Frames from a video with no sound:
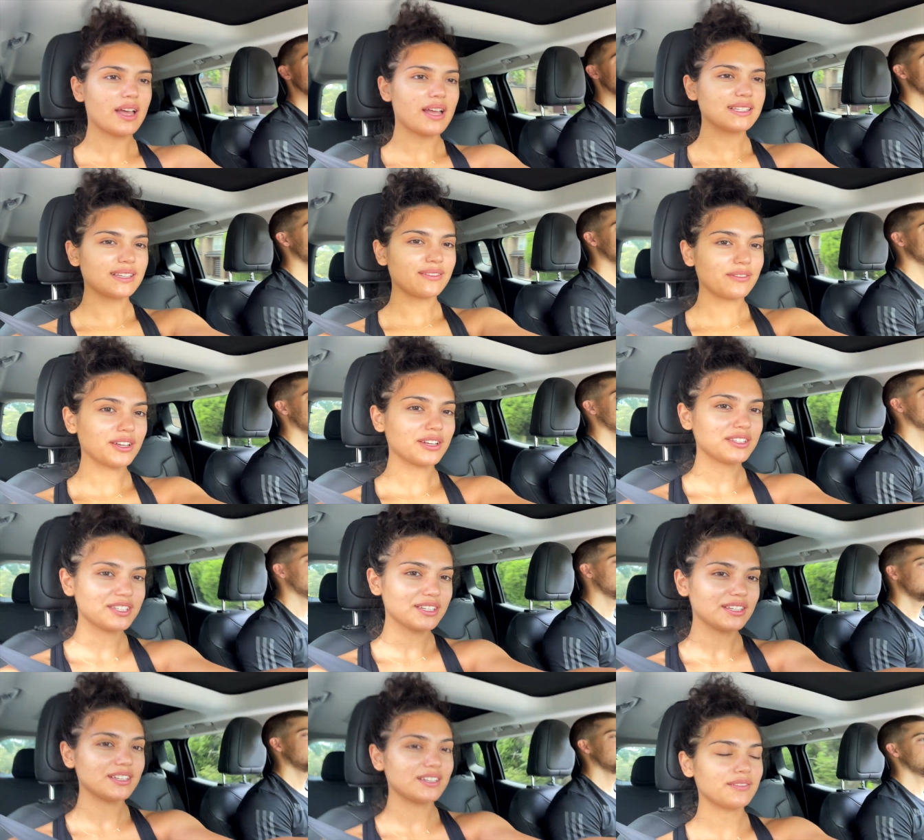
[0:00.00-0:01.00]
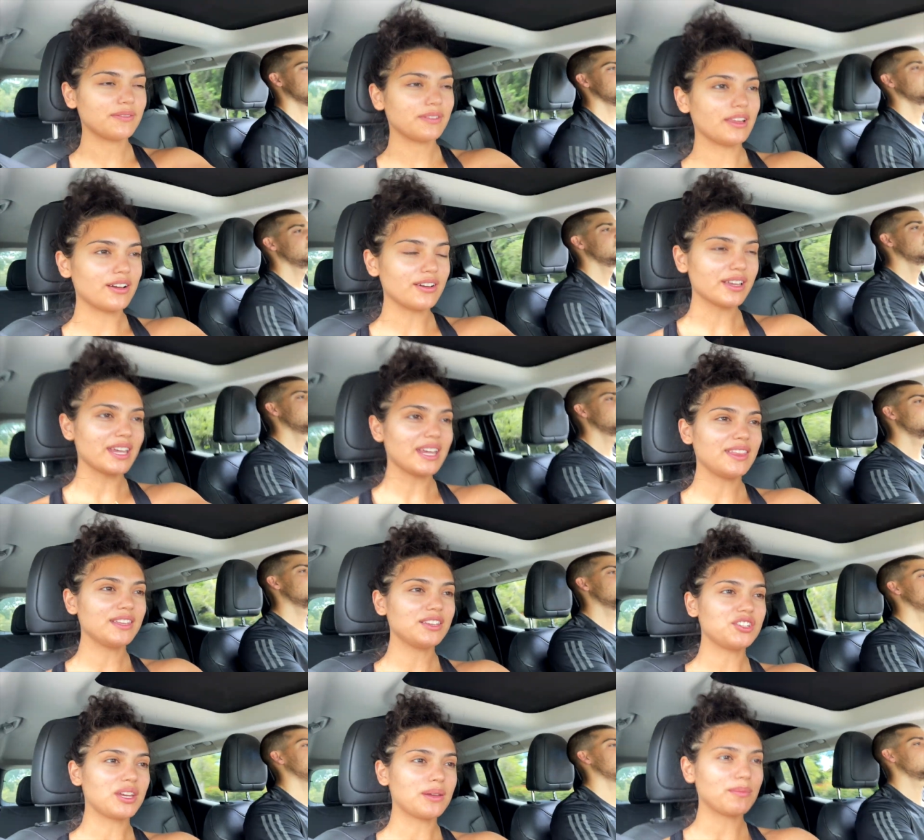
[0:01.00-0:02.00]
guys, I forgot to vlog in the
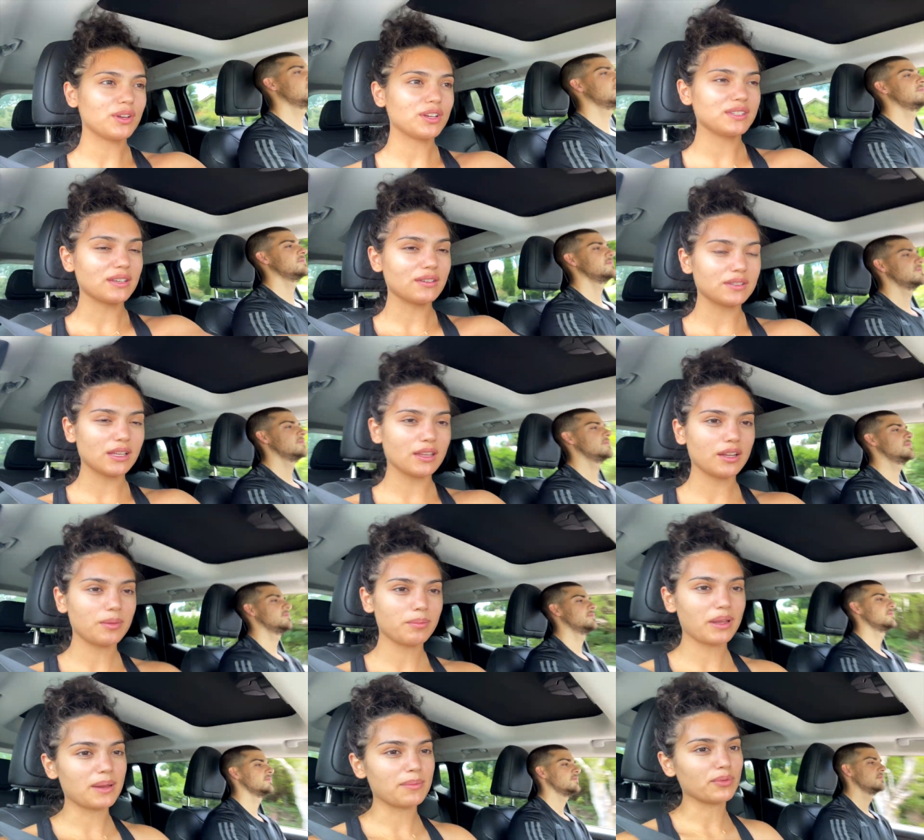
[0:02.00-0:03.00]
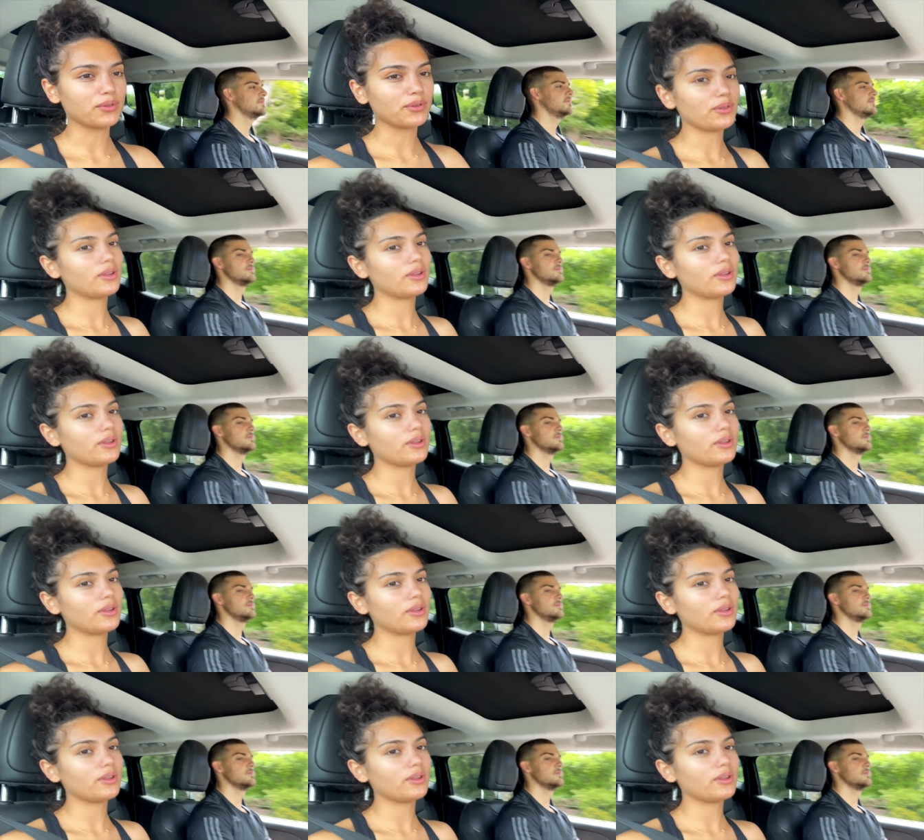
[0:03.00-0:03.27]
gym because there was a lot of people